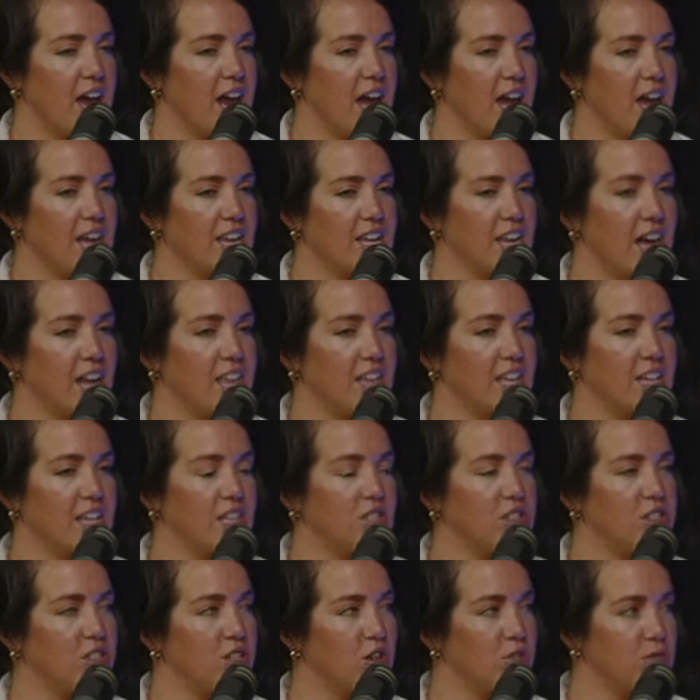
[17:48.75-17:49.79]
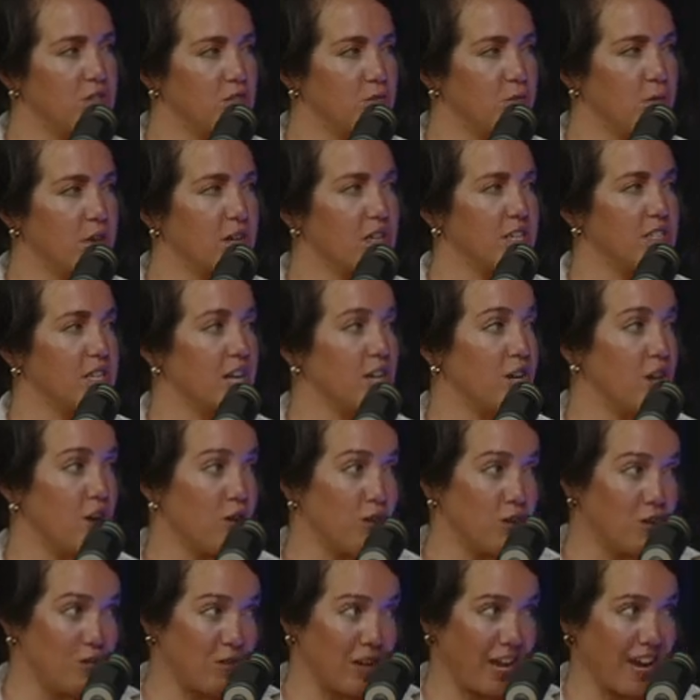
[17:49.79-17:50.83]
I think it's so disappointing because I know
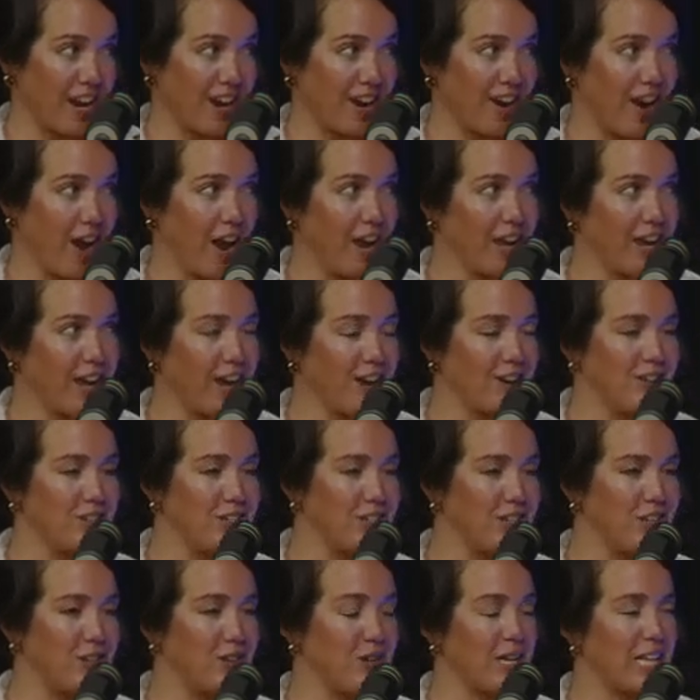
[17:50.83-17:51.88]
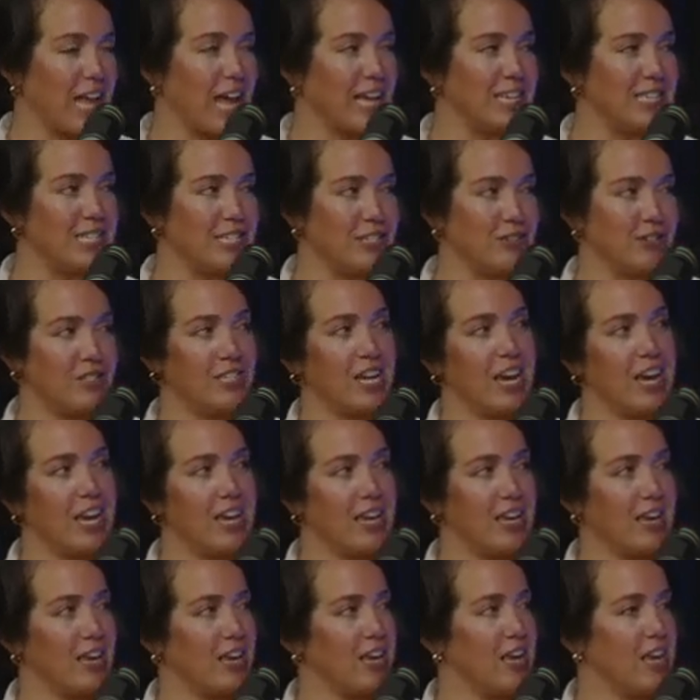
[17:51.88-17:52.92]
you care. I care too. I still
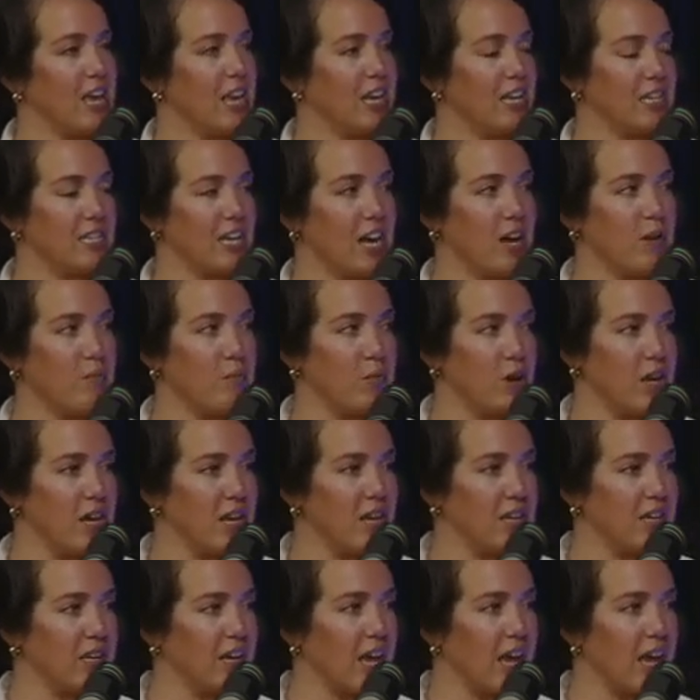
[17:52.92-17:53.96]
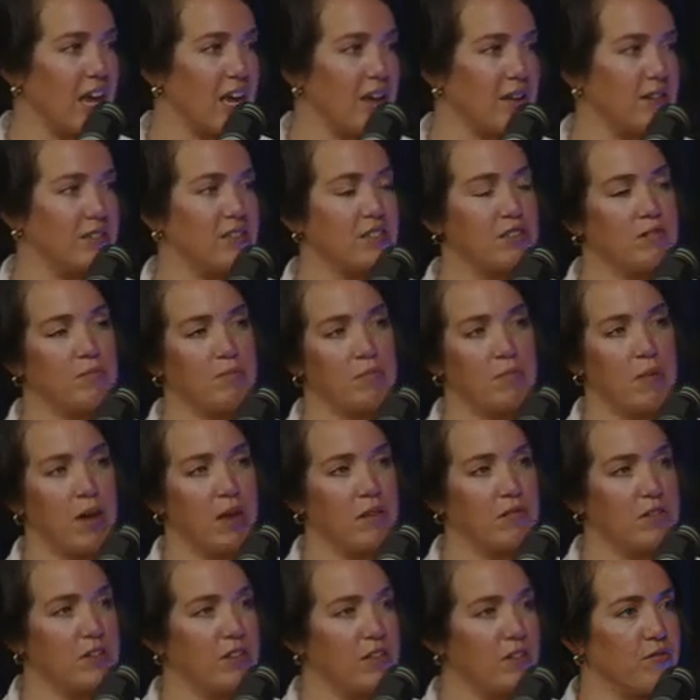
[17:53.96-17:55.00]
take anytime we can't
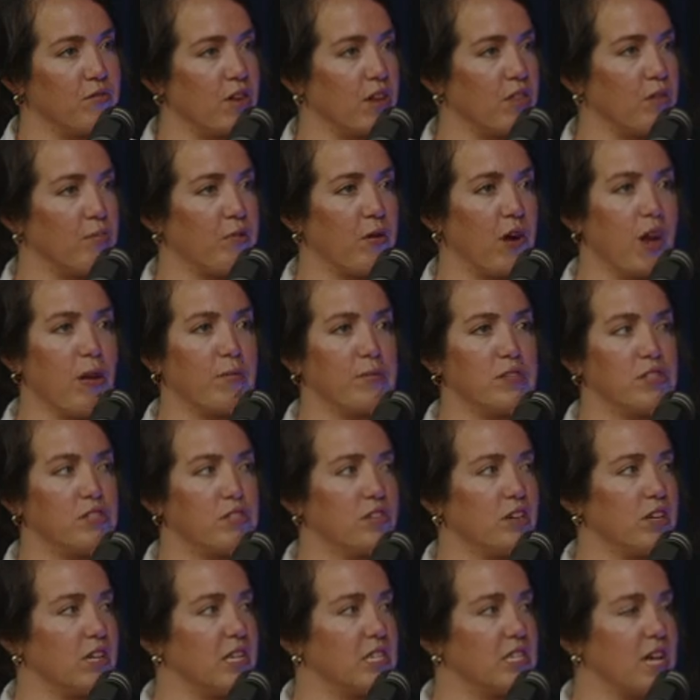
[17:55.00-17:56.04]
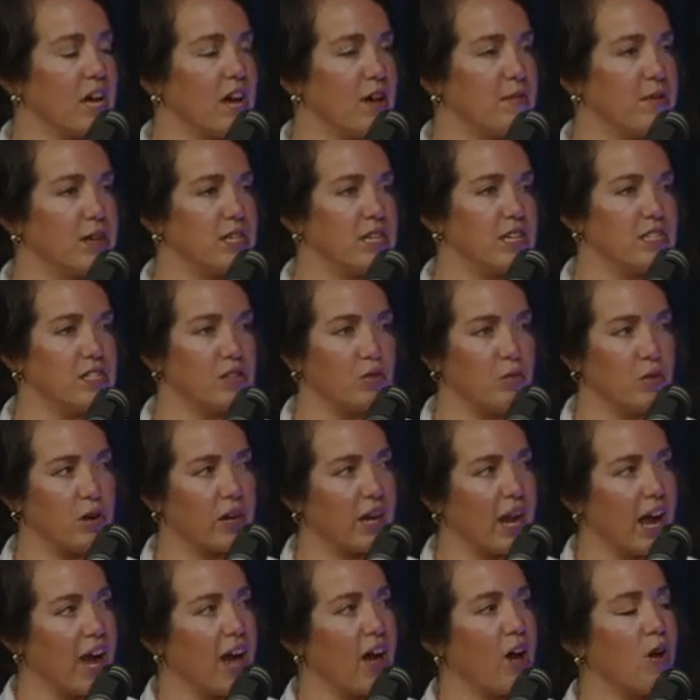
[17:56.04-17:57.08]
deliver on the promise, or anytime it doesn't
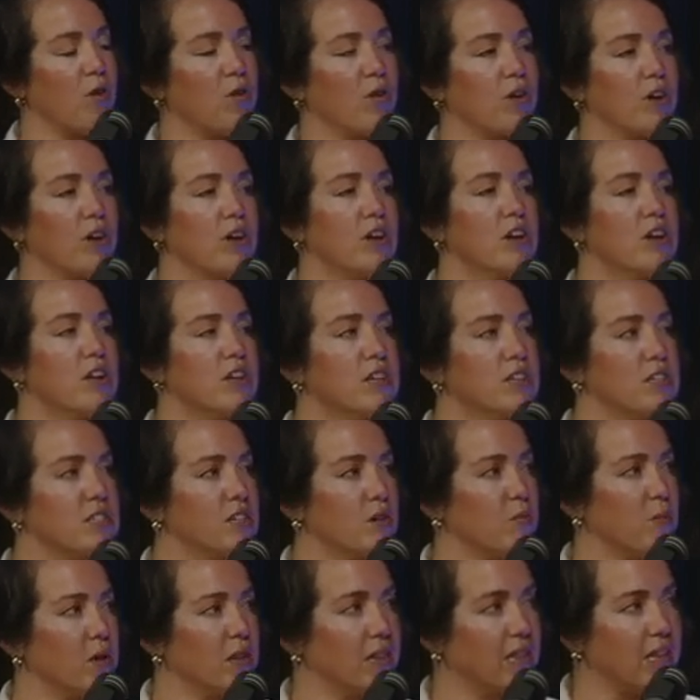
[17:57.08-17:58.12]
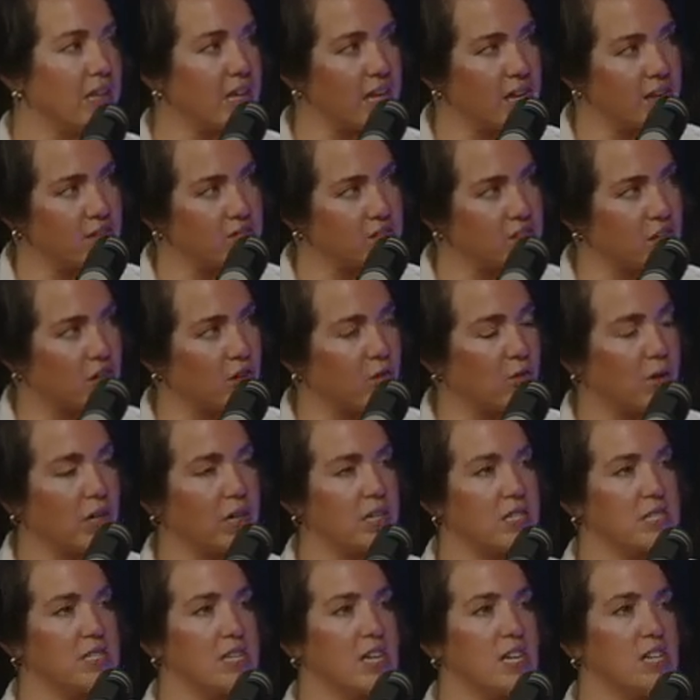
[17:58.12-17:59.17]
work out, or someone leaves our
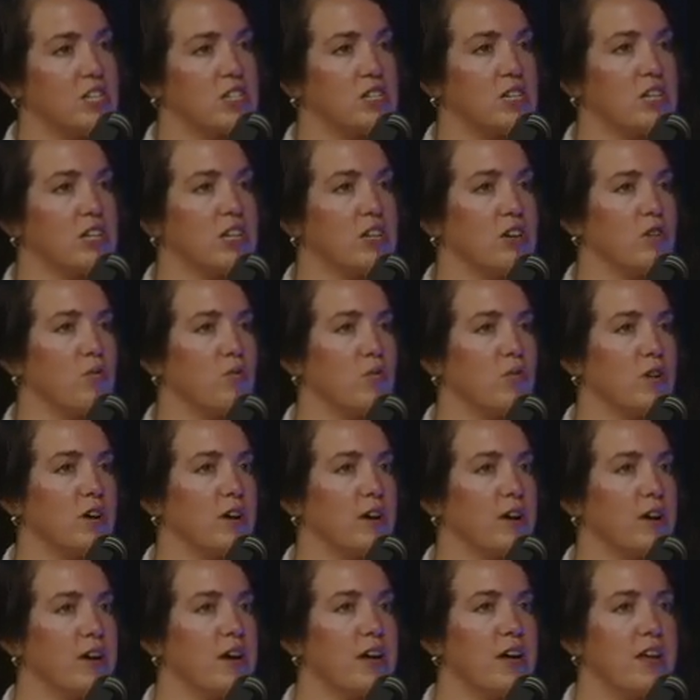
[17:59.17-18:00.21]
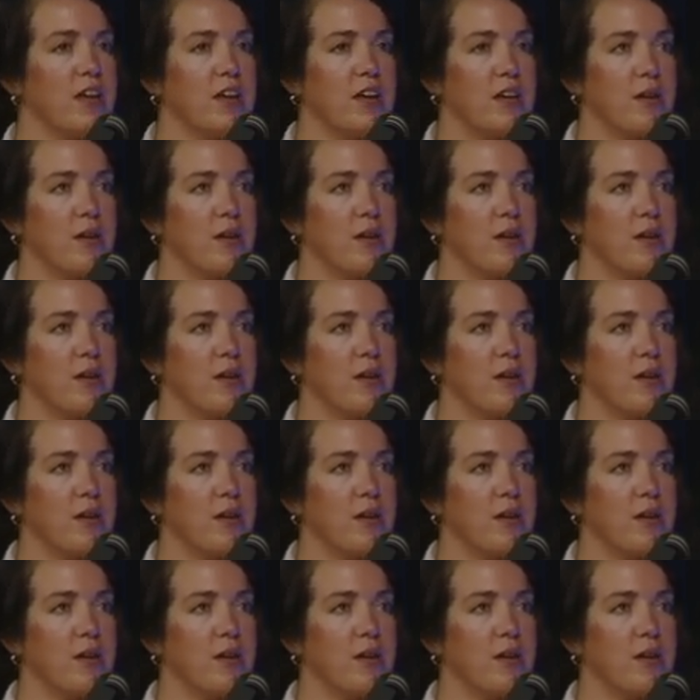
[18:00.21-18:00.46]
organization, or